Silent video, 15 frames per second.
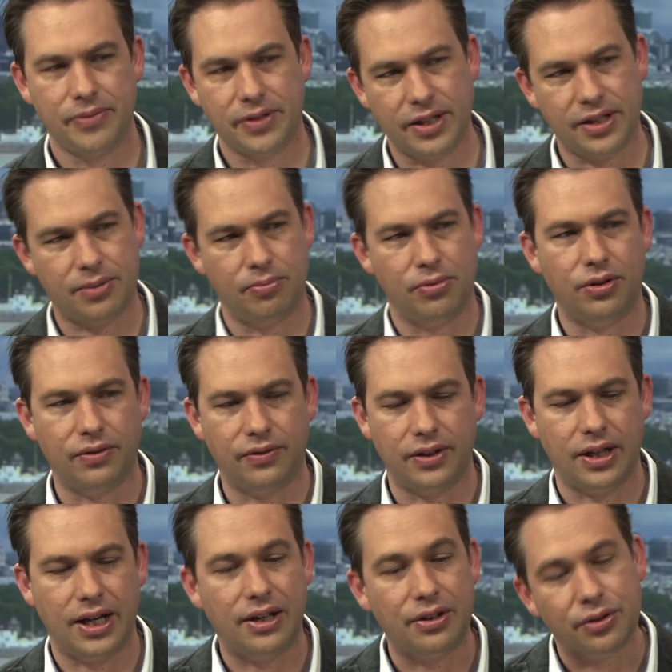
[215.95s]
That's more of
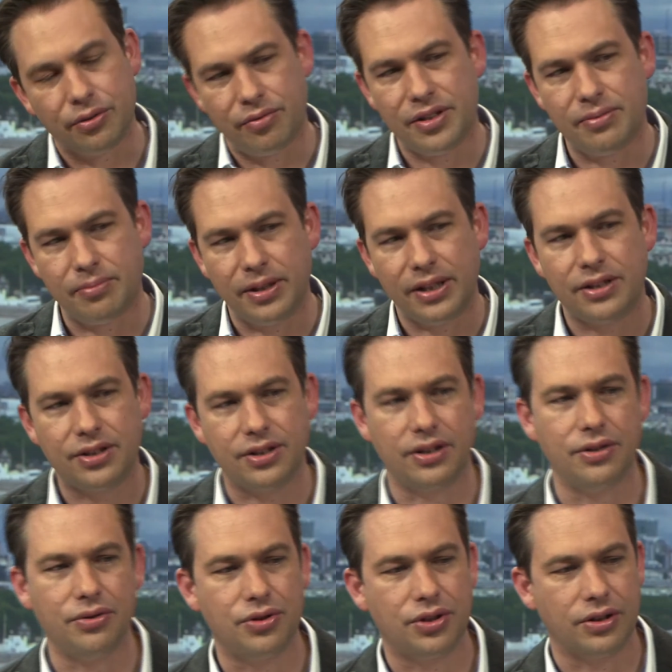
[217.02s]
an algorithmic
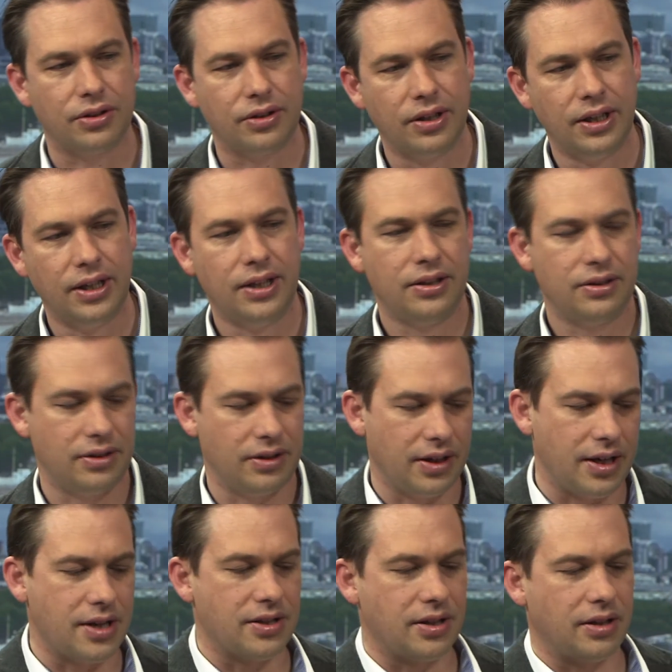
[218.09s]
solution than
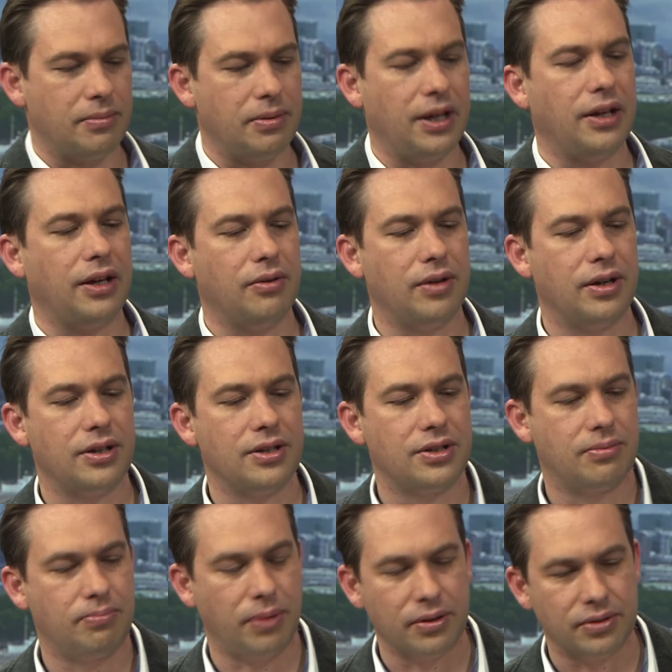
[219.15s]
it is at the beginning where
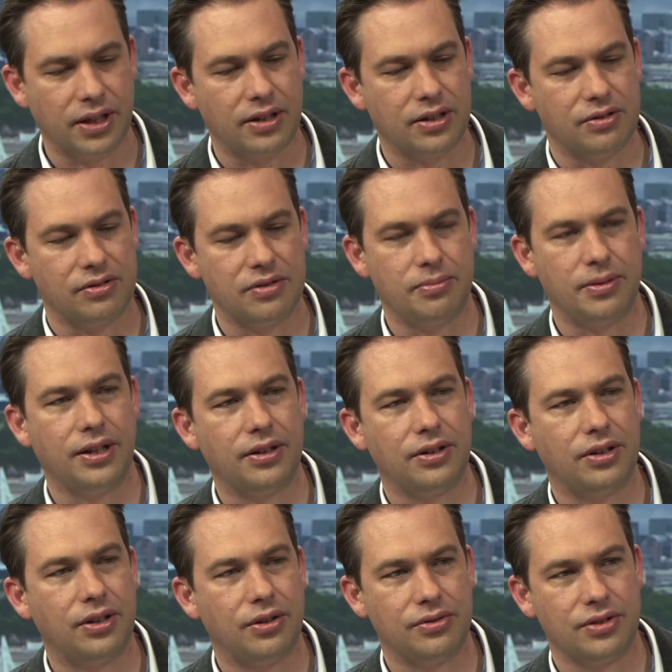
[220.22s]
it's both algorithmic
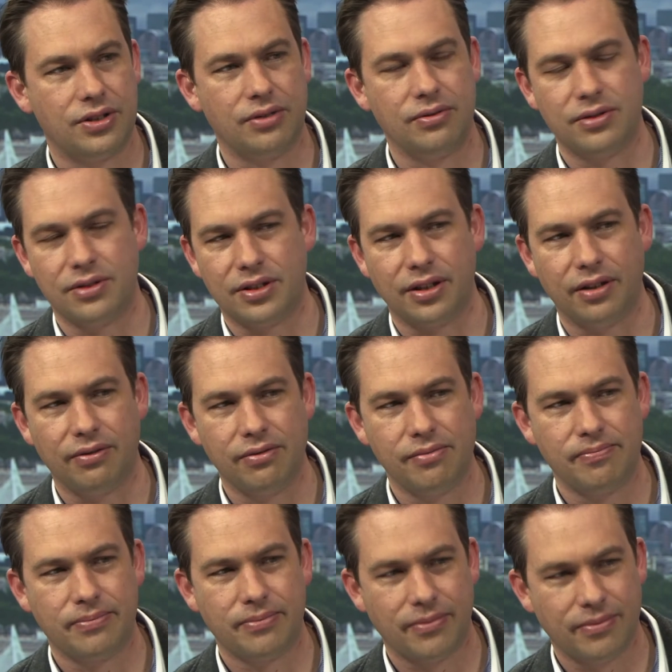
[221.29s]
and consultative.
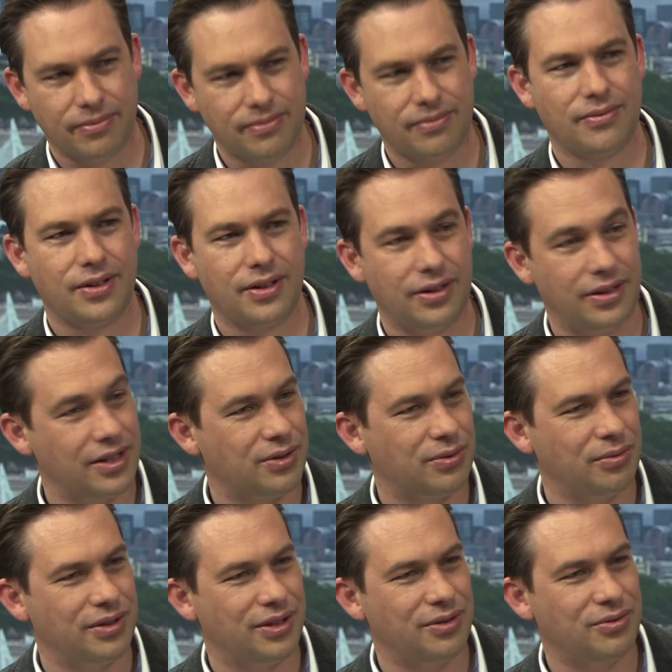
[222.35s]
And that's
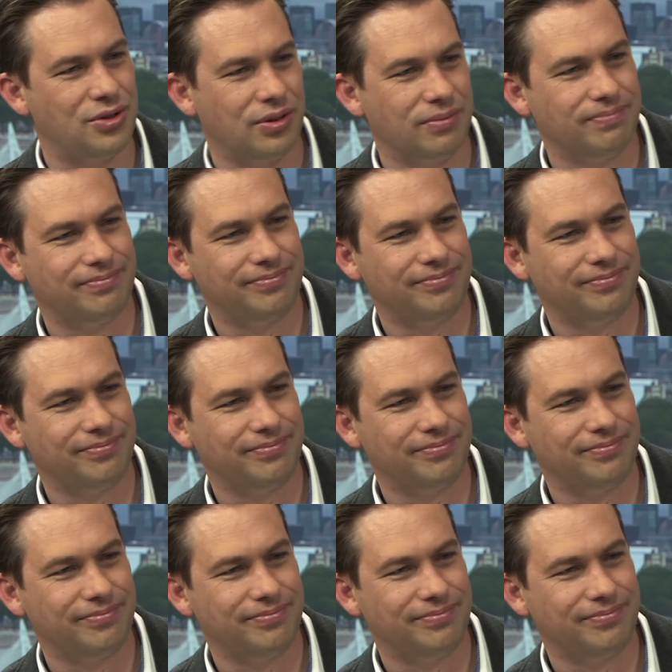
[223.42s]
what we do, John.